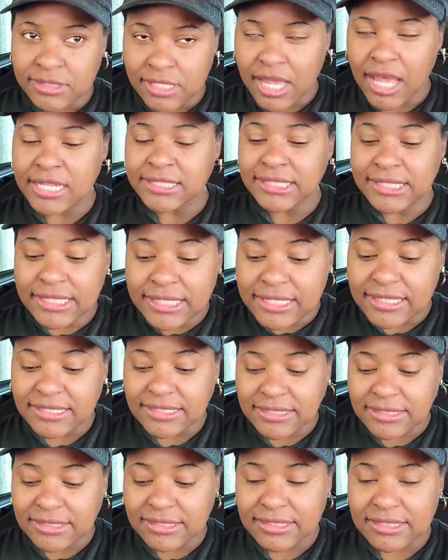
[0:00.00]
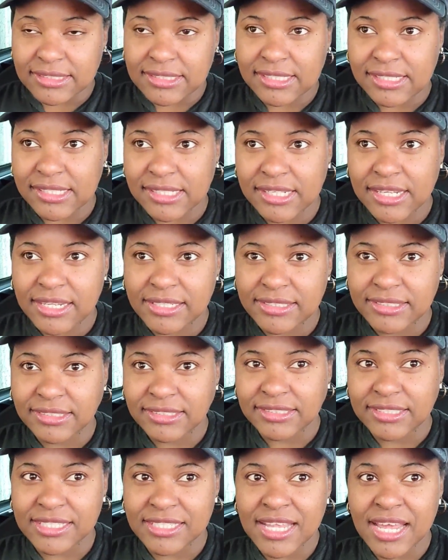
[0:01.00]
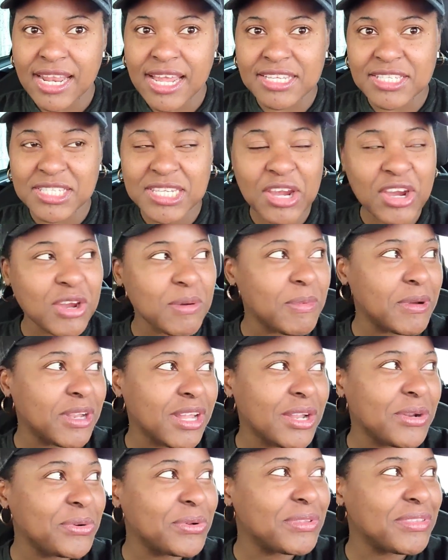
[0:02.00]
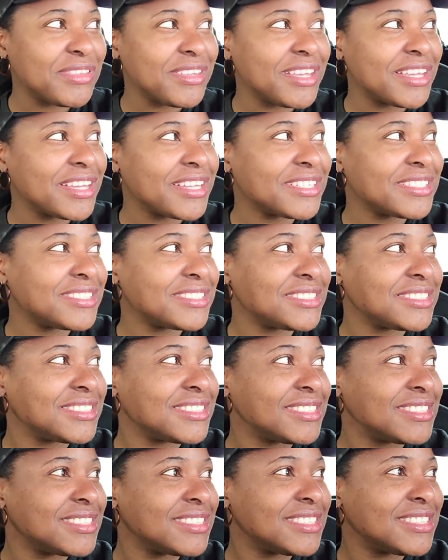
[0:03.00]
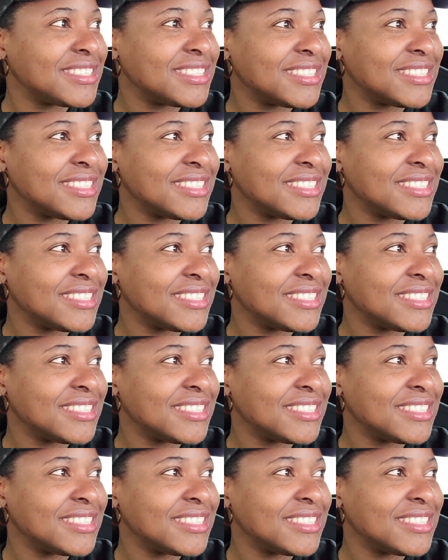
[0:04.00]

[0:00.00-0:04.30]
I did it. Not as scary, but I don't think it's hitting the car, right?